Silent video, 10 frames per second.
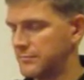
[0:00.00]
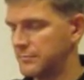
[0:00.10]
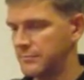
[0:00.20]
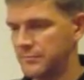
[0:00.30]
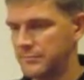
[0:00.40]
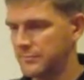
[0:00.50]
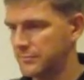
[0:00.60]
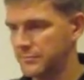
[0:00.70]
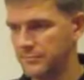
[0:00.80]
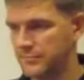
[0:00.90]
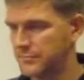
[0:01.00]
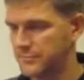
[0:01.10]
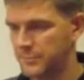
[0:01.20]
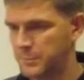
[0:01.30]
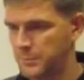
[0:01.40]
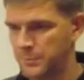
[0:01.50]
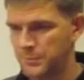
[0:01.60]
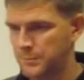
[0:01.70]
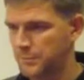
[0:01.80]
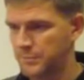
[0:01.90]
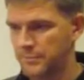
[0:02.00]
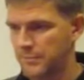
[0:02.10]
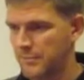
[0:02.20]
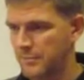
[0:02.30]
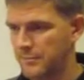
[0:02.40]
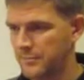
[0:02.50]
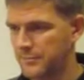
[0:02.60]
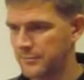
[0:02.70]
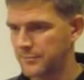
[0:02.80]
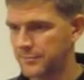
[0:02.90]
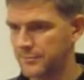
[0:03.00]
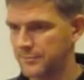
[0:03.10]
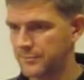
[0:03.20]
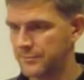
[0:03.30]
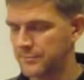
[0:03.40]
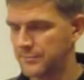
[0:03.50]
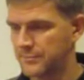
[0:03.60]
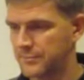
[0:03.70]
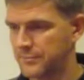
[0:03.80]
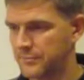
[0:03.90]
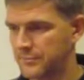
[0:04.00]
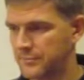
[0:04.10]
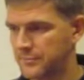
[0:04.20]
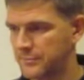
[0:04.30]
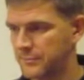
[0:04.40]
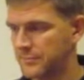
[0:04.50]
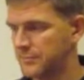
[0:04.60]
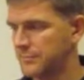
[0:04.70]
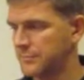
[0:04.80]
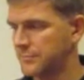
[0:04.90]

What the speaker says: [no speech]